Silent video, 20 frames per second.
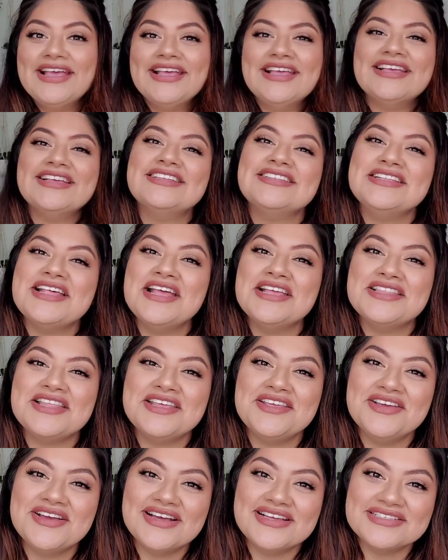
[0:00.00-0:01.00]

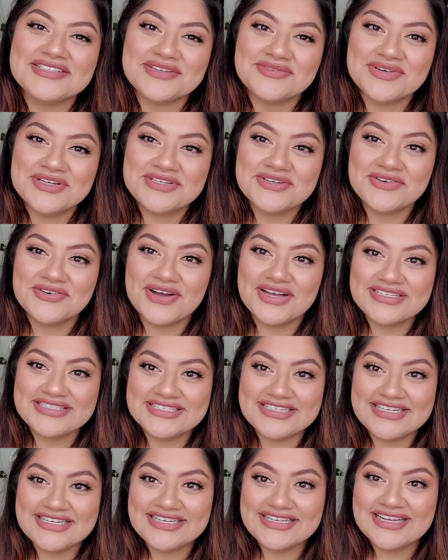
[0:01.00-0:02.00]
thank you guys so much for
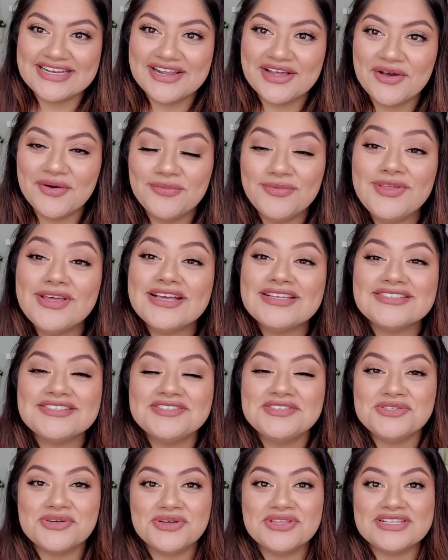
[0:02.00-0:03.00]
watching, and I hope you
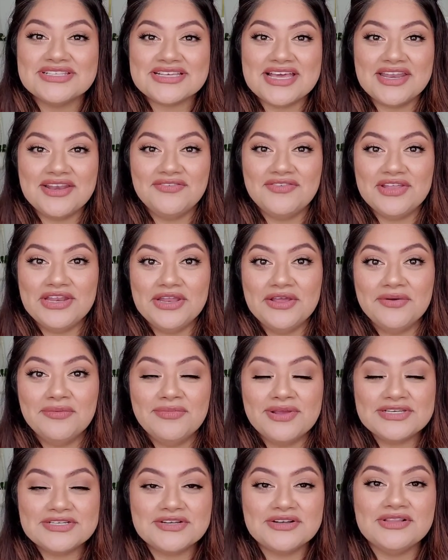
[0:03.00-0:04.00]
guys enjoyed this kind of
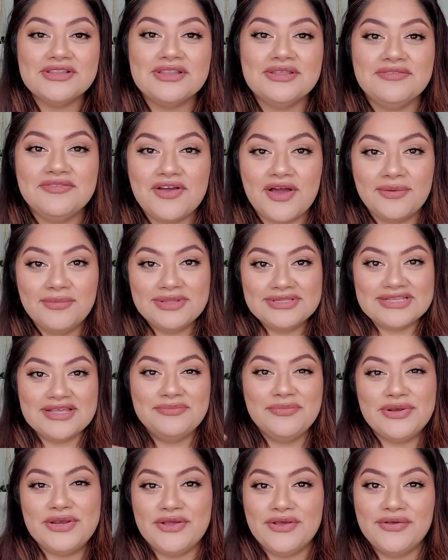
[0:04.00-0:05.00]
video. Make sure to leave comments
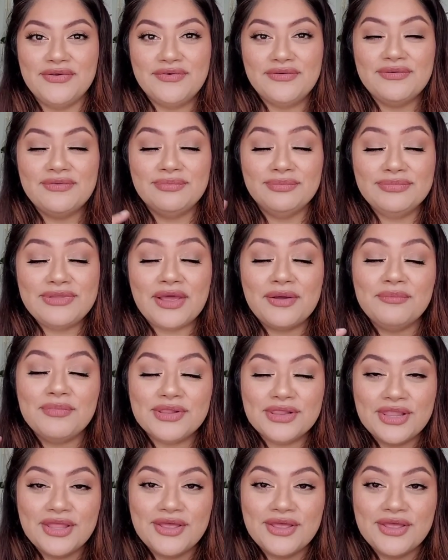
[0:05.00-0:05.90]
down below, down